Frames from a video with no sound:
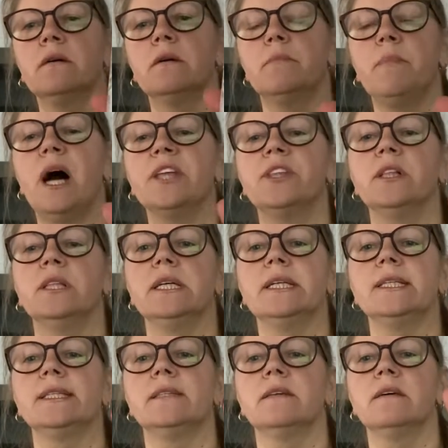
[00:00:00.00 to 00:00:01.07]
bottle
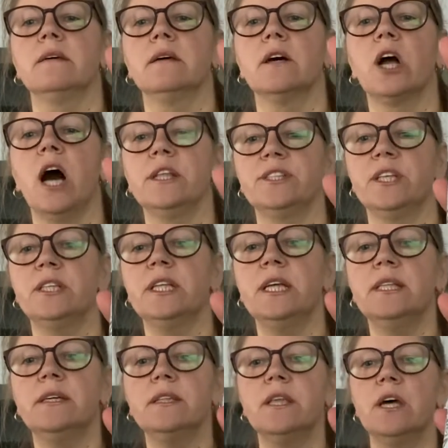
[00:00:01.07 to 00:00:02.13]
is
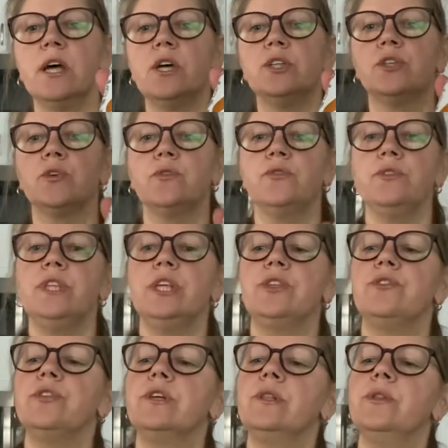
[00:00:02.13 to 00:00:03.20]
concentrated, so you need
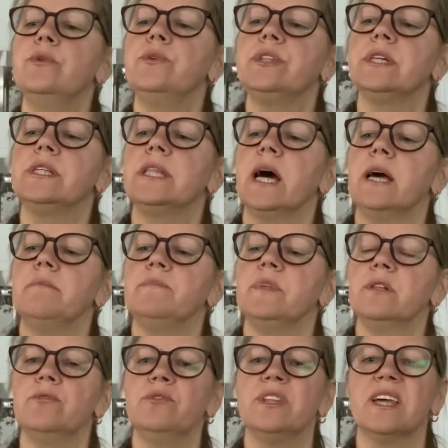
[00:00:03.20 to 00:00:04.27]
to dilute it. I'm
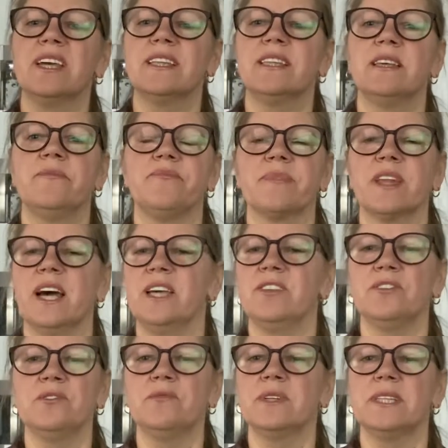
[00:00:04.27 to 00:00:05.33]
diluting it, I
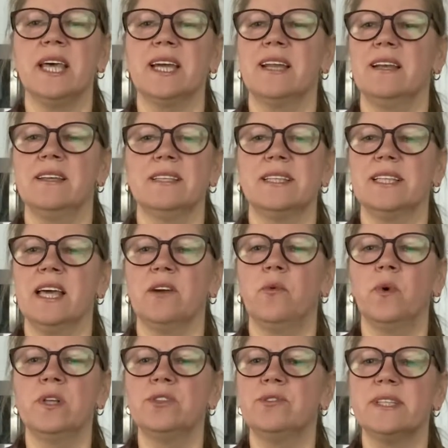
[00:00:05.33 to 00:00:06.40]
don't know exactly, it's like
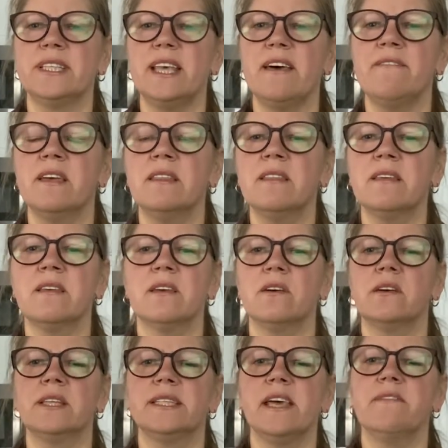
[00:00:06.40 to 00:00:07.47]
1 to 7,
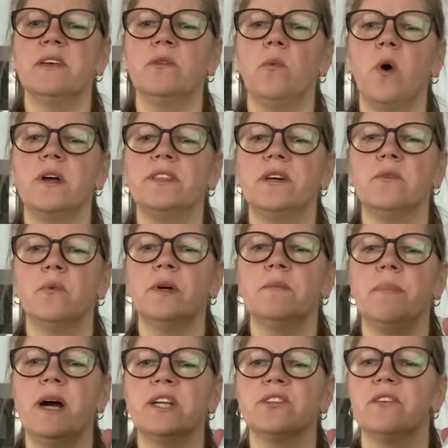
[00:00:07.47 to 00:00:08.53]
7 water, 1
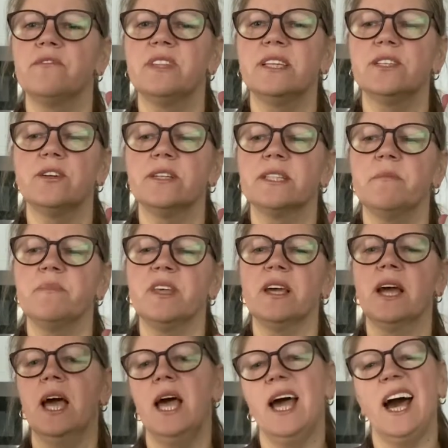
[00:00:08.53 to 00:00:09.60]
part of this or something.
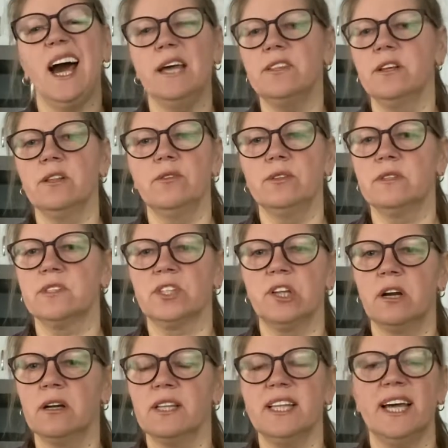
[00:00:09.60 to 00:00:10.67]
I dilute
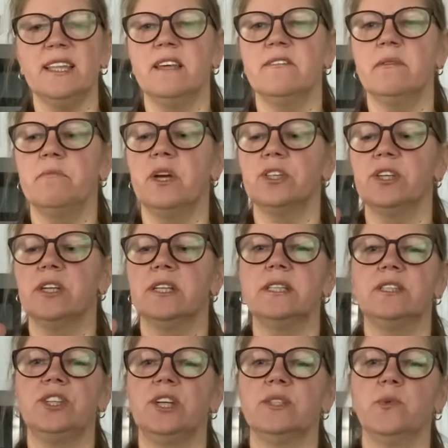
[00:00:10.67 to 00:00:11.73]
strongly, I never measure
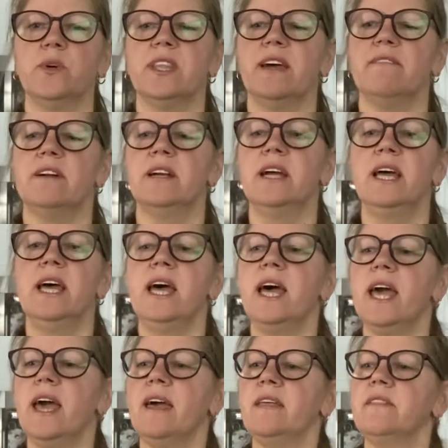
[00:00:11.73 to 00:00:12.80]
it, just whatever.
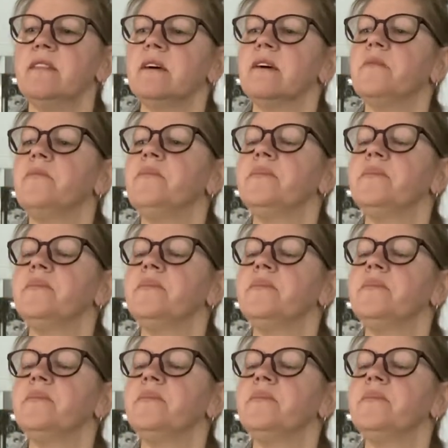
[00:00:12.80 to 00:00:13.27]
And